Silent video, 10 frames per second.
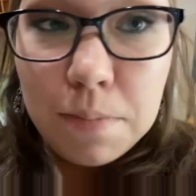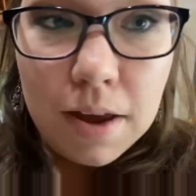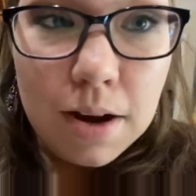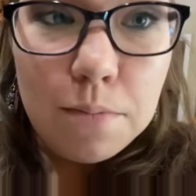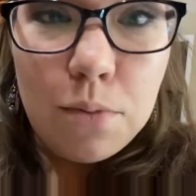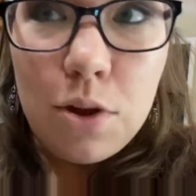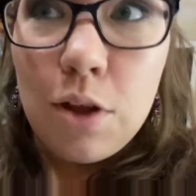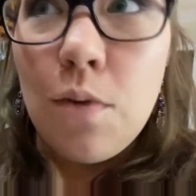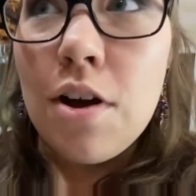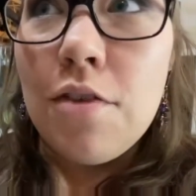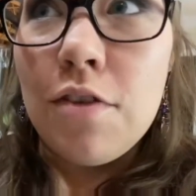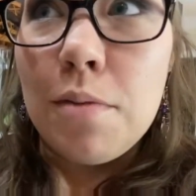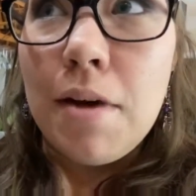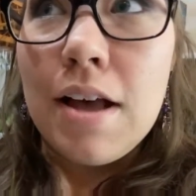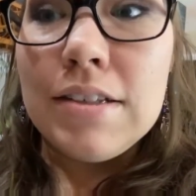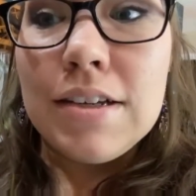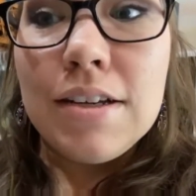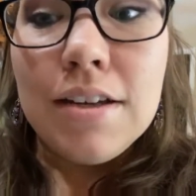and I'm boiling water for the pasta.